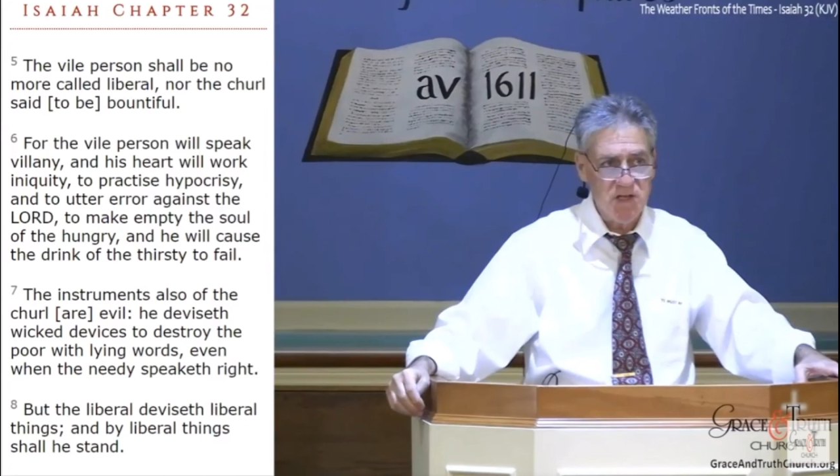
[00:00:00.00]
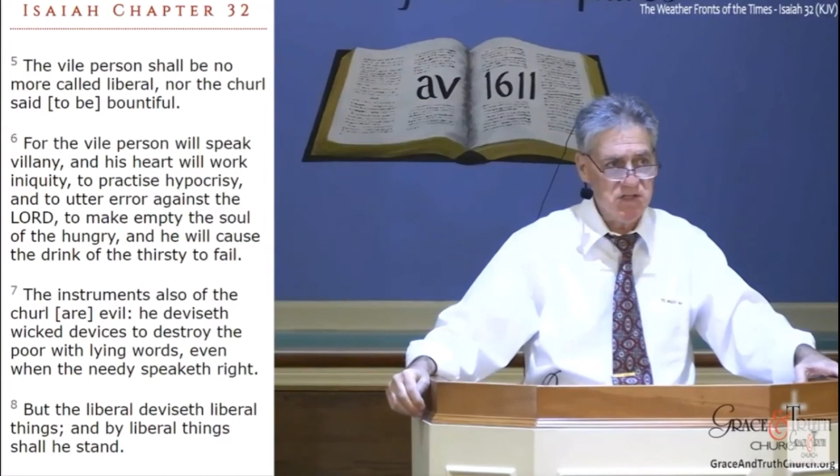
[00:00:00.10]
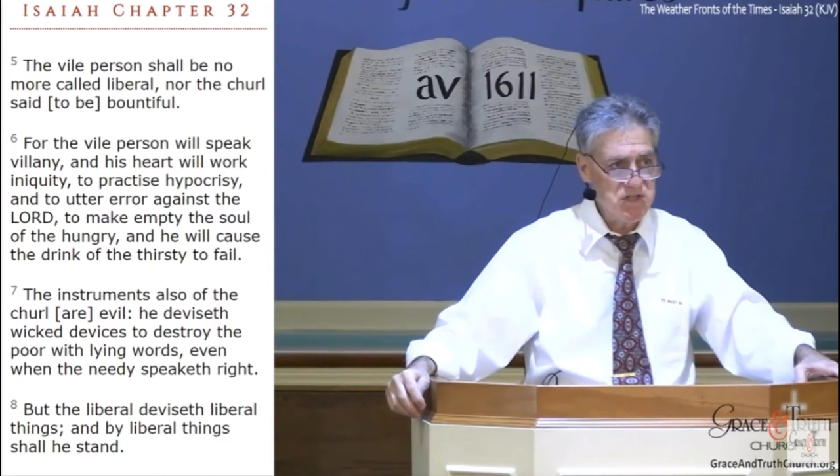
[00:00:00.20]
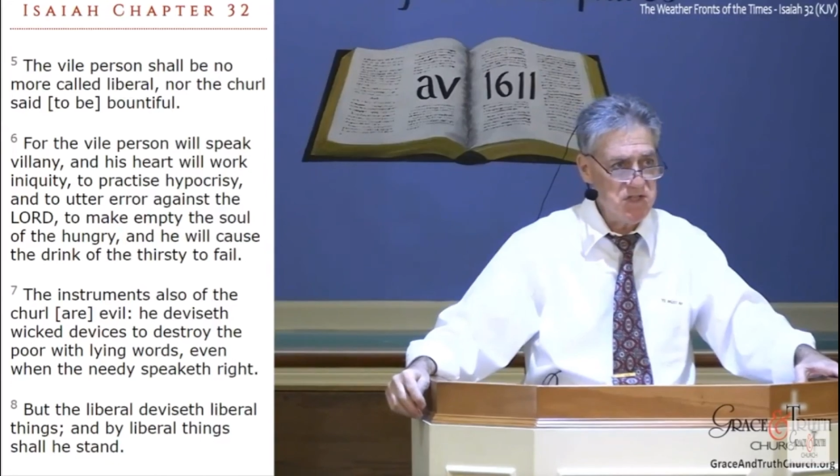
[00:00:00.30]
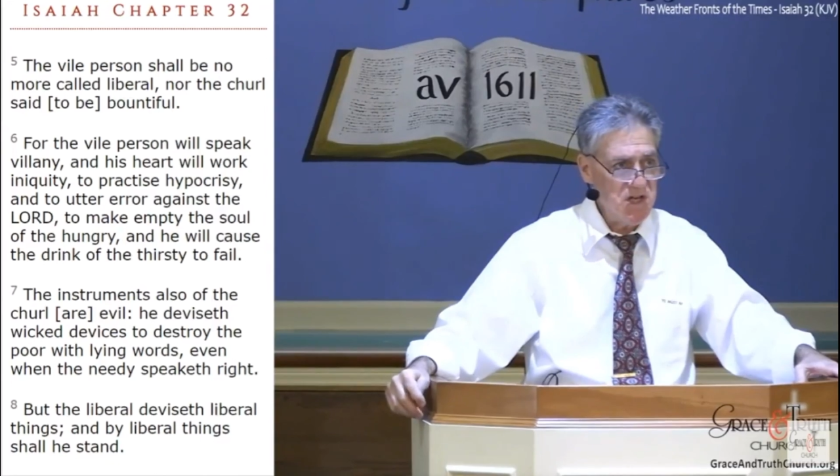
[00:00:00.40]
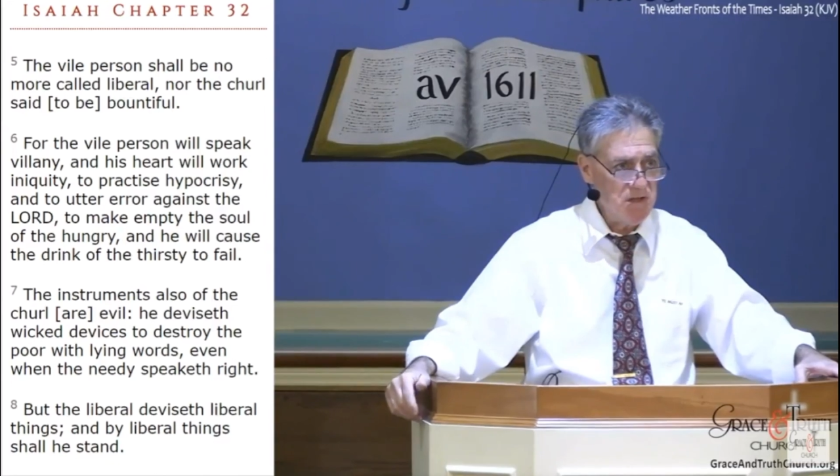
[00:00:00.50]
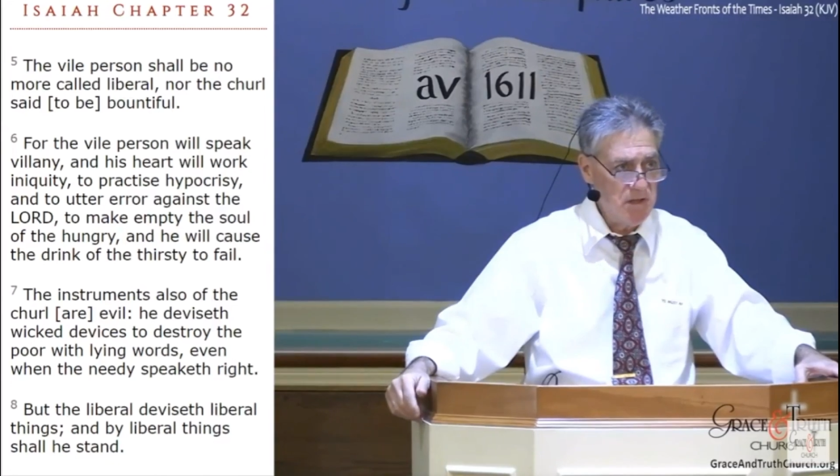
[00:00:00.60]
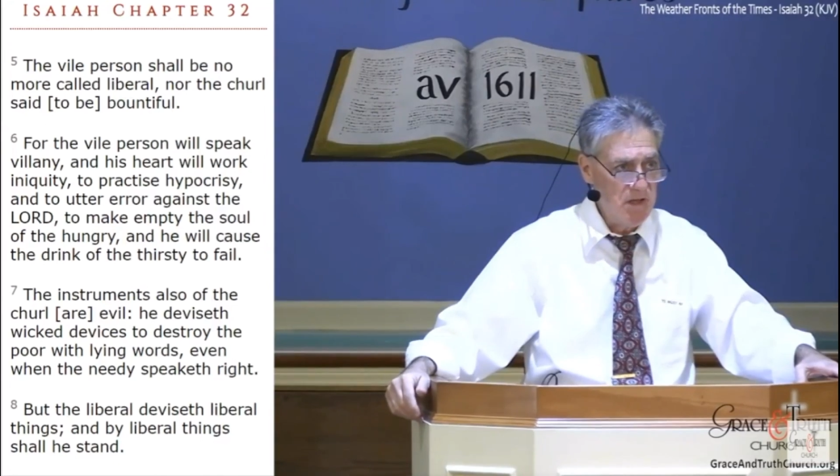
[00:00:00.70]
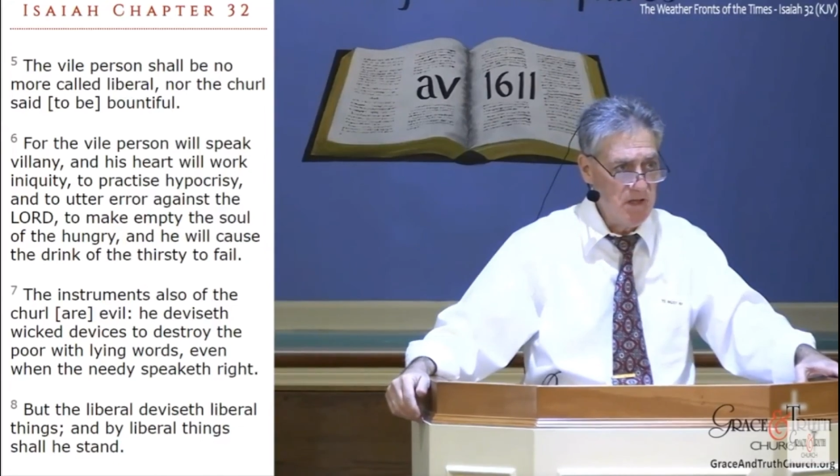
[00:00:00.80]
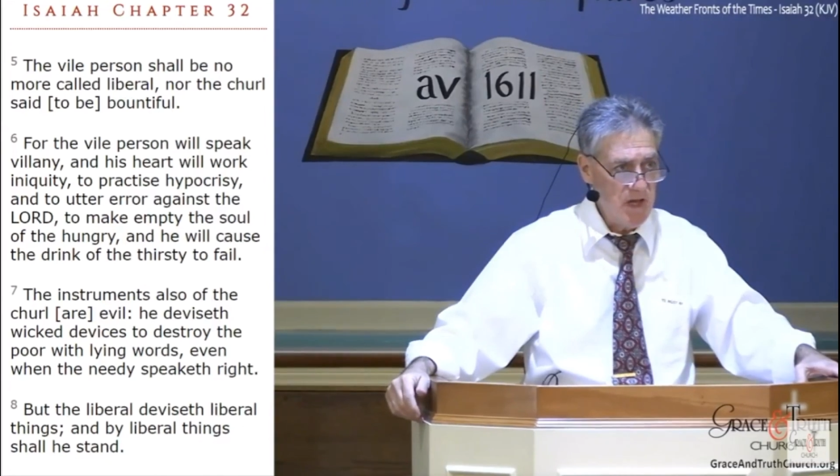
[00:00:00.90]
steal
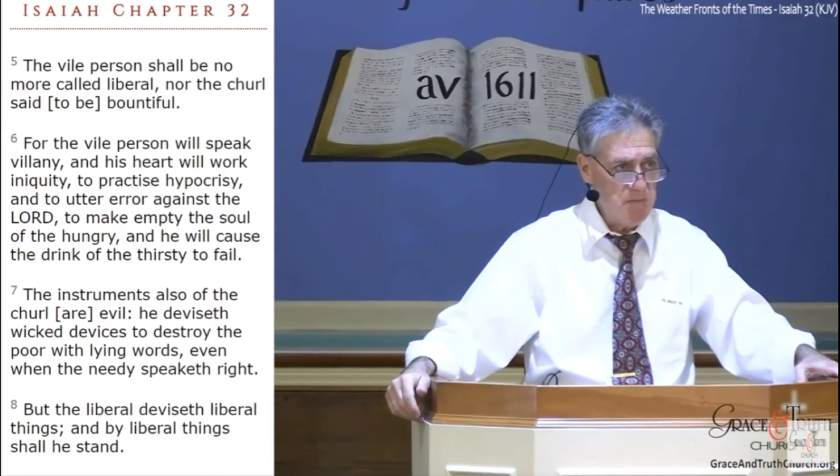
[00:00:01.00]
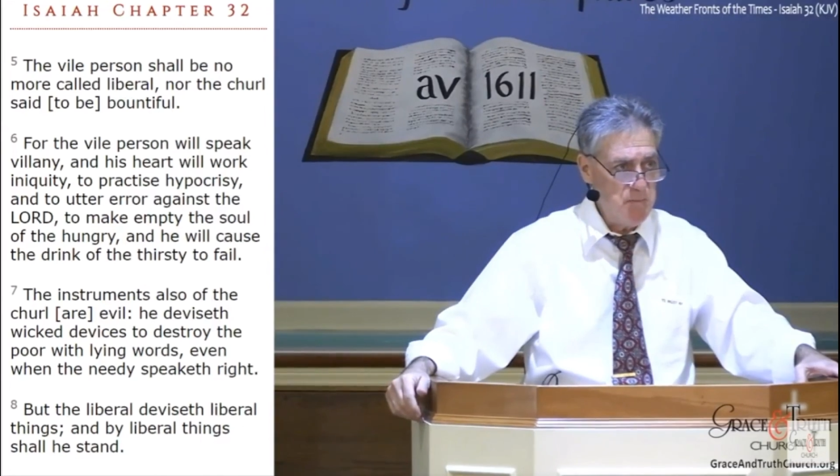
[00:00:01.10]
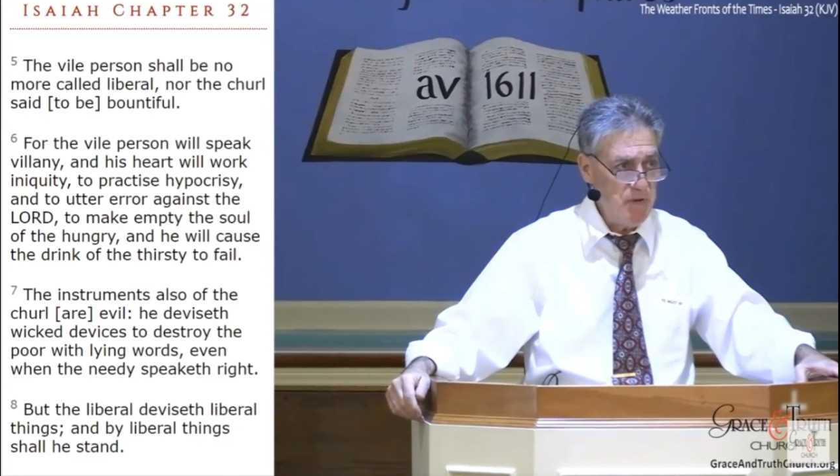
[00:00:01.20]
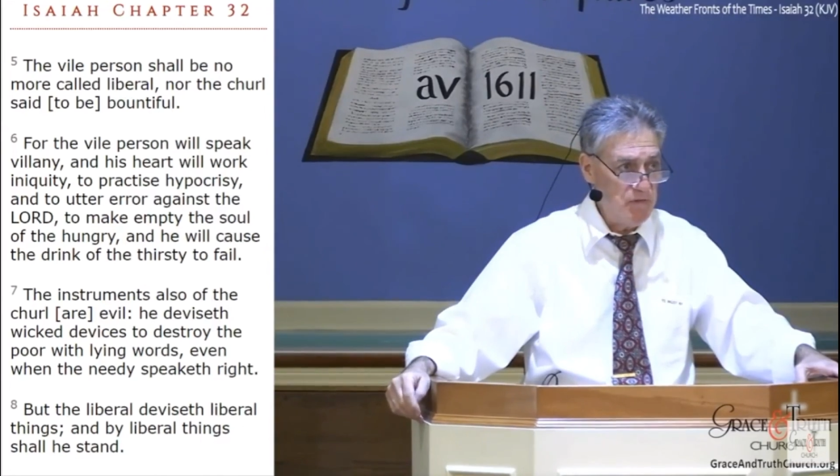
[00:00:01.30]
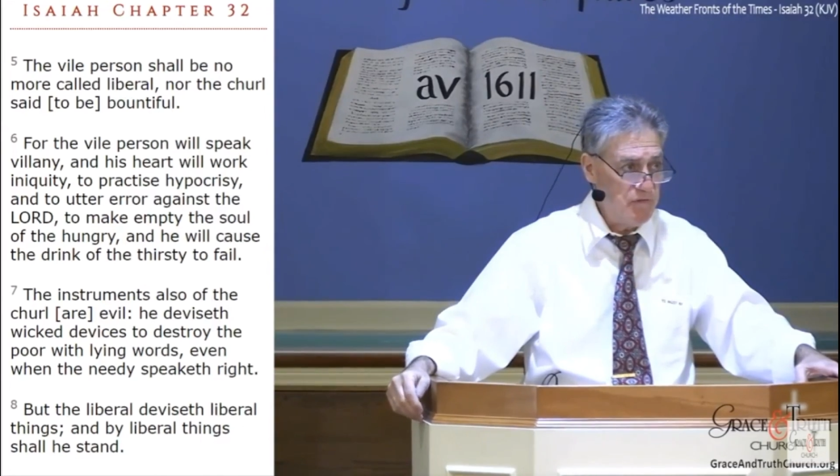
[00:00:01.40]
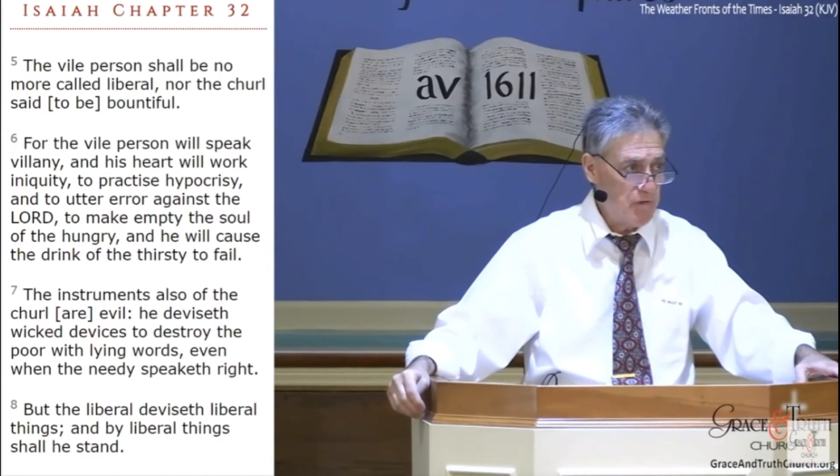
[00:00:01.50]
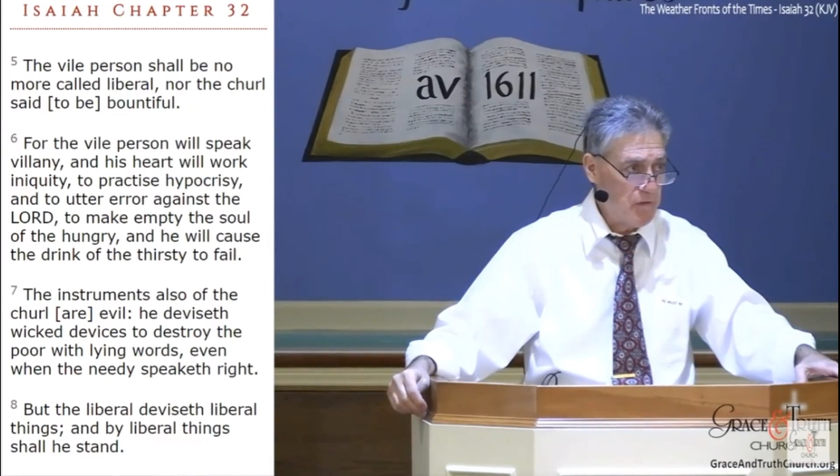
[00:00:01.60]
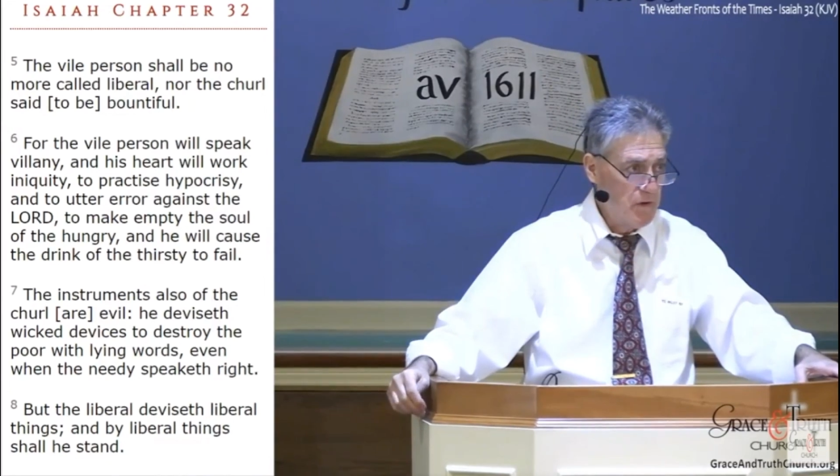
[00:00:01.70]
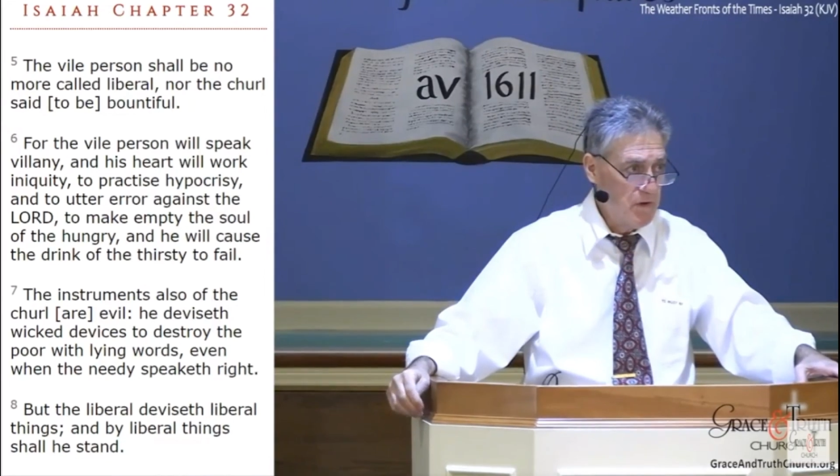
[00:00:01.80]
and pilfer